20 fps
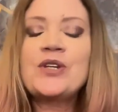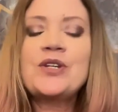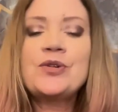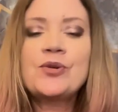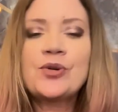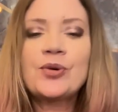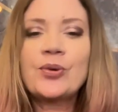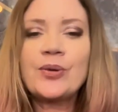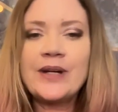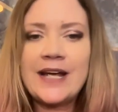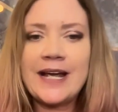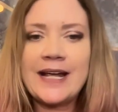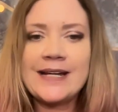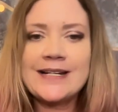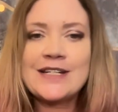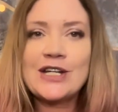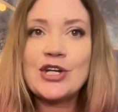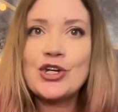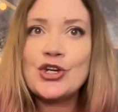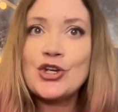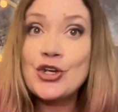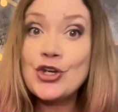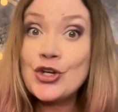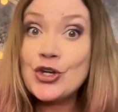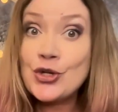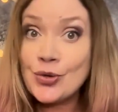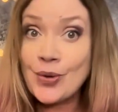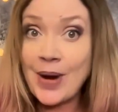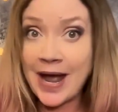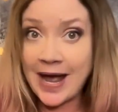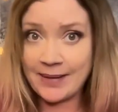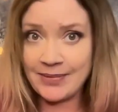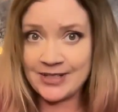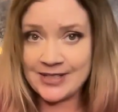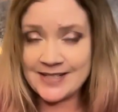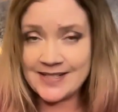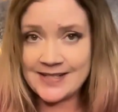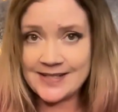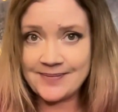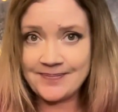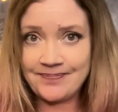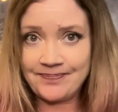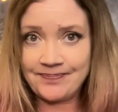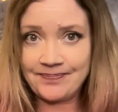you create new habits,